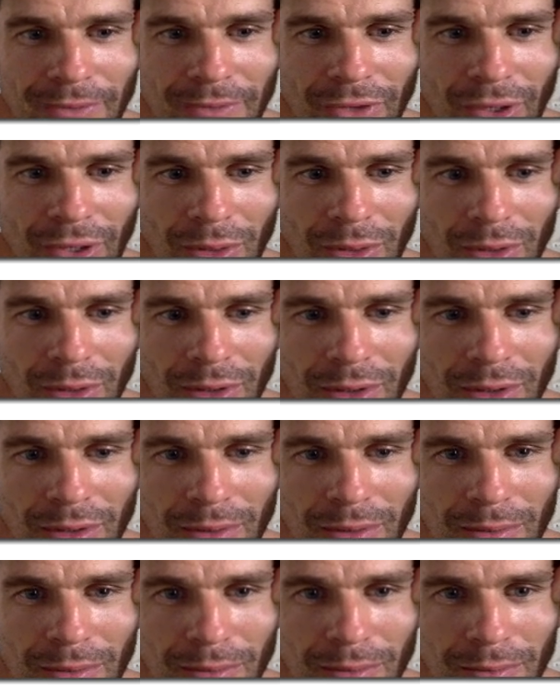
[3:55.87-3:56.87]
so
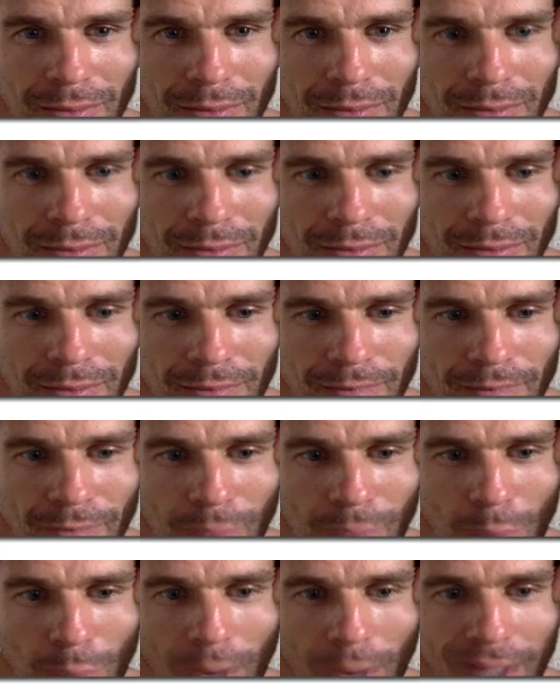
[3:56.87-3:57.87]
um,
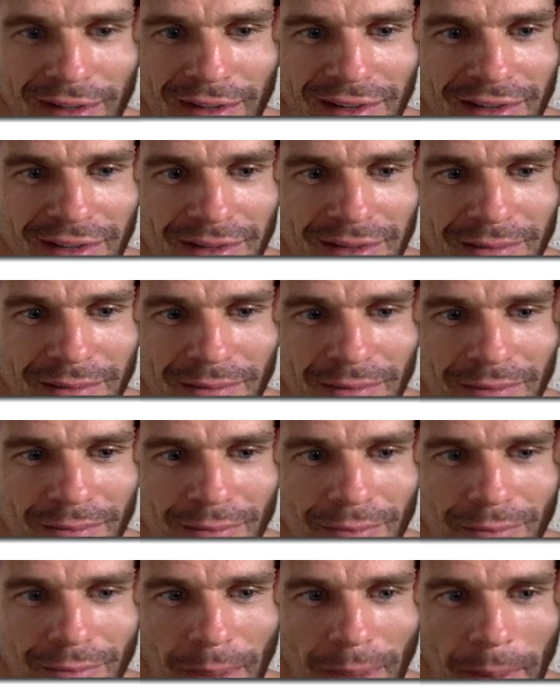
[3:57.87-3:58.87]
the weights...
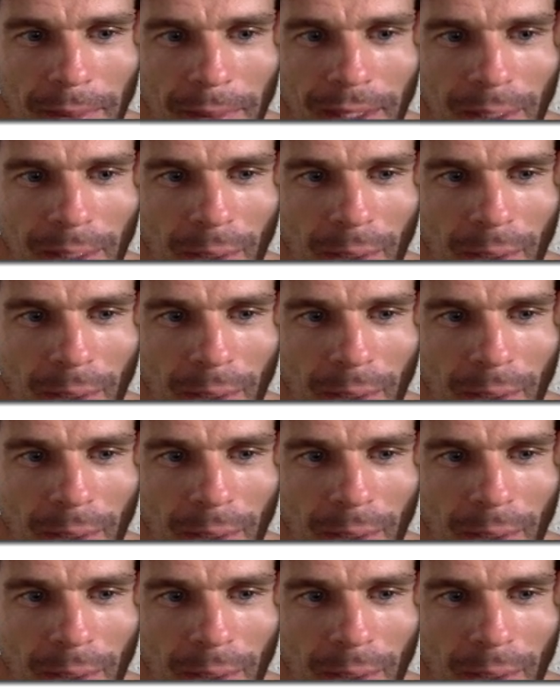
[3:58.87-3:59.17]
Blah blah blah.